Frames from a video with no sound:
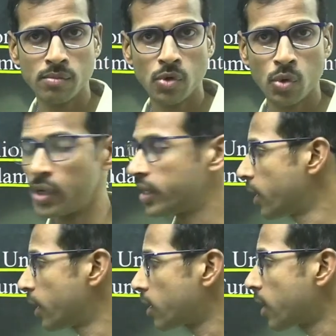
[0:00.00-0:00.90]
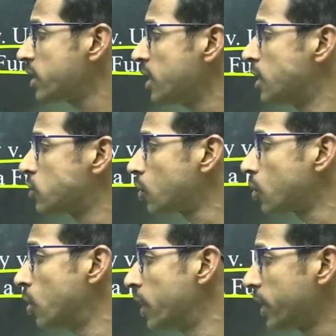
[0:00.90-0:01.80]
only here, right? So
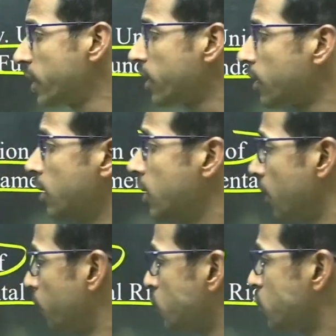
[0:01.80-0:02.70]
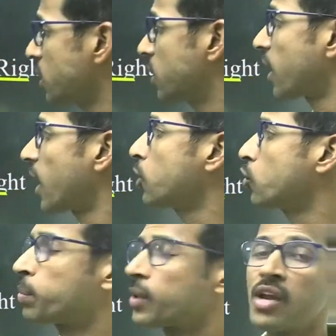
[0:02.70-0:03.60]
here if you see, the right to
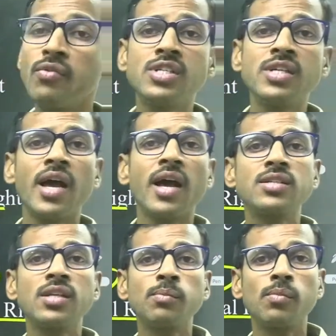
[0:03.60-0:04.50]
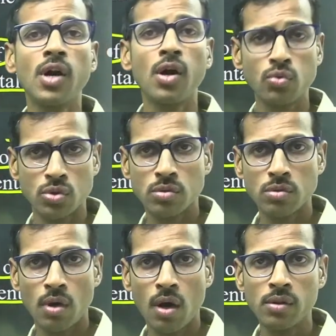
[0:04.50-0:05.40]
privacy has some grounds.
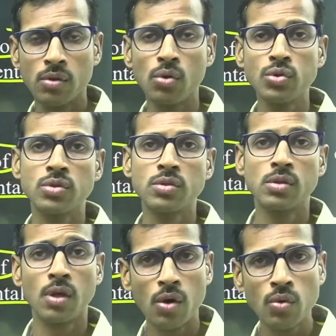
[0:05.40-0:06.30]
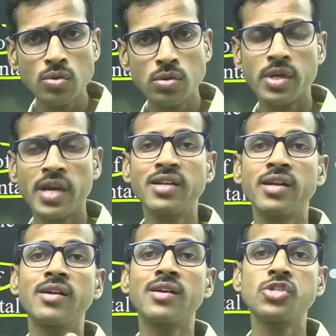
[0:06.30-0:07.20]
On those grounds state can
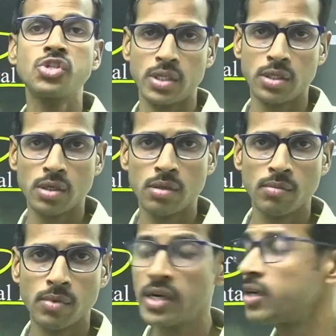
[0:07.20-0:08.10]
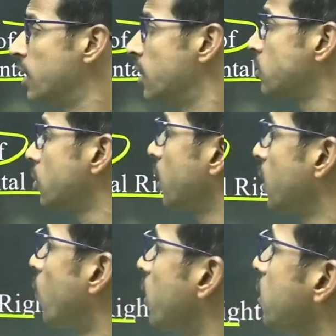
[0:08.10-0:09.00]
restrict, right? So here
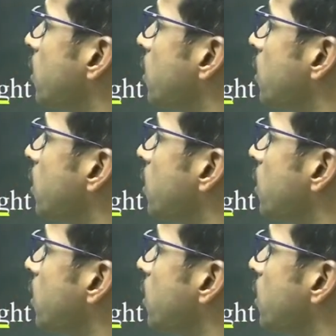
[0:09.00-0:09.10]
what are the